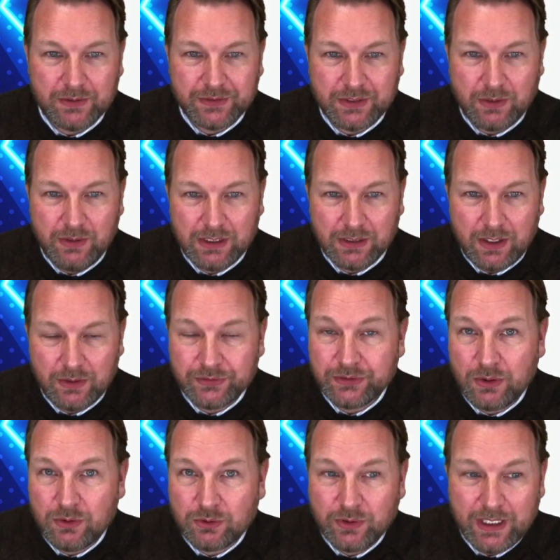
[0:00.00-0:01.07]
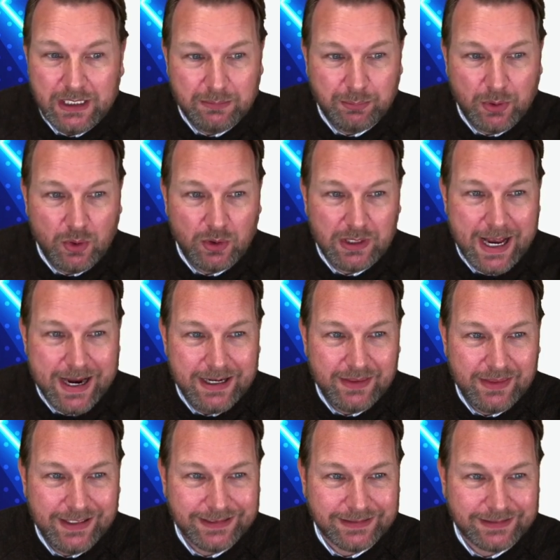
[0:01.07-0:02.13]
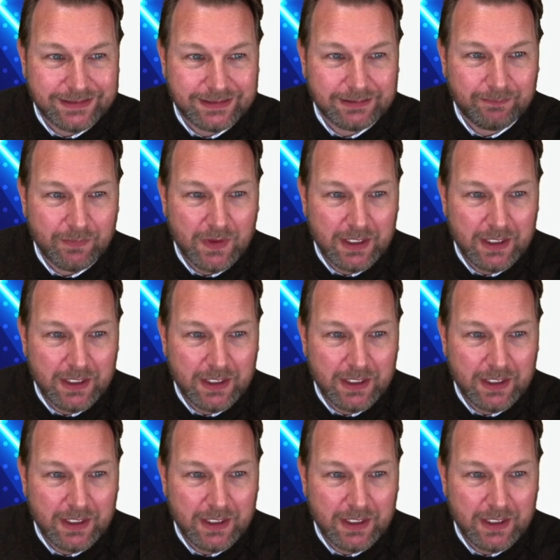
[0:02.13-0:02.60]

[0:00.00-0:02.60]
So you can also create a poll like this.